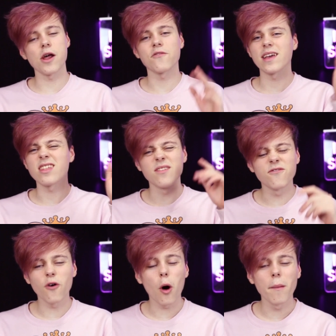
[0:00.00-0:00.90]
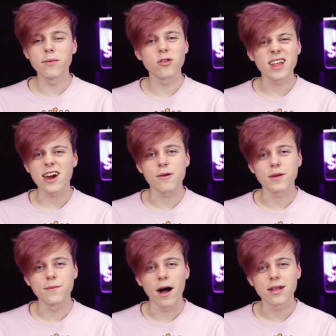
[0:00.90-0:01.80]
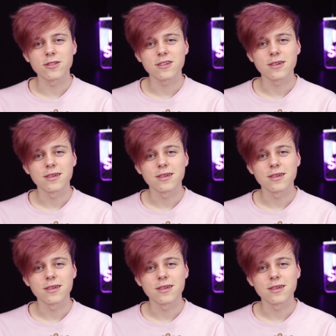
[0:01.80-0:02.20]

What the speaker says: I don't think he's informed on terribly much.